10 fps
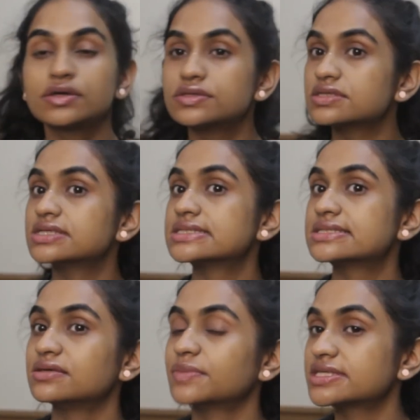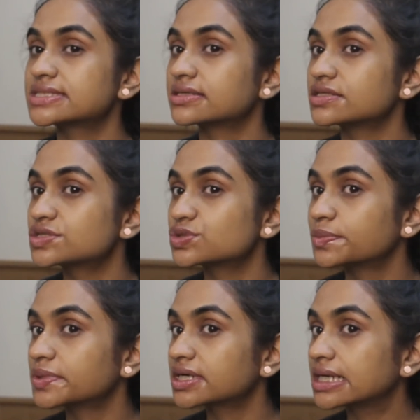So you can see my skin is
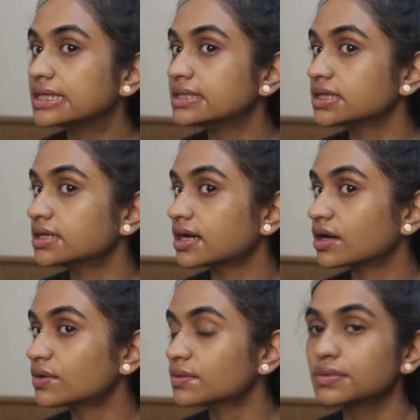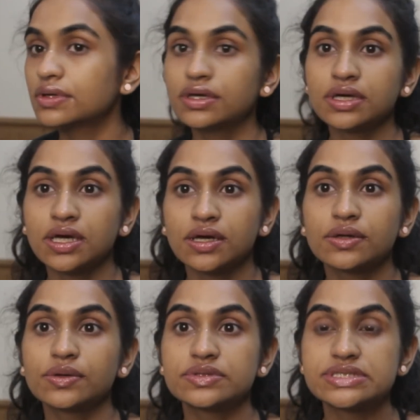super clean now.
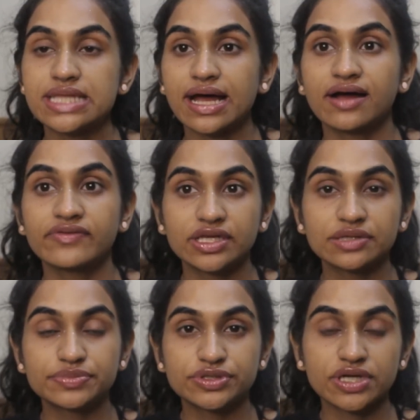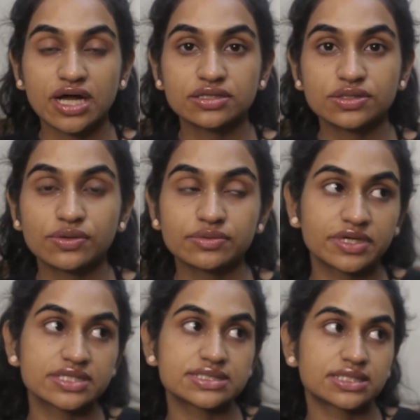I don't have any product on
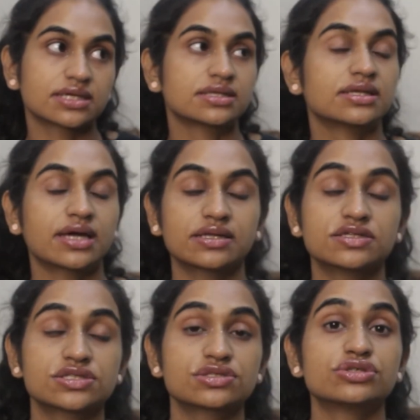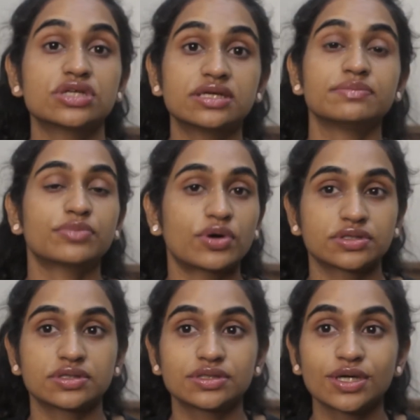my skin, and it's really
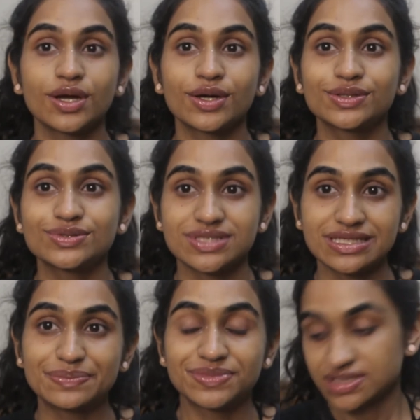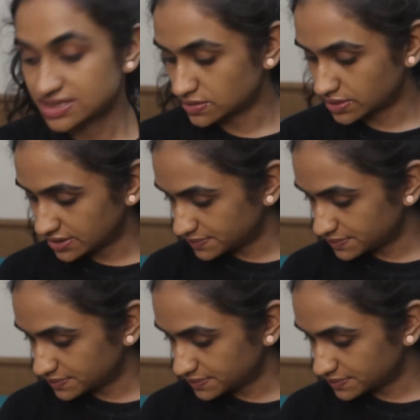important to sleep this way.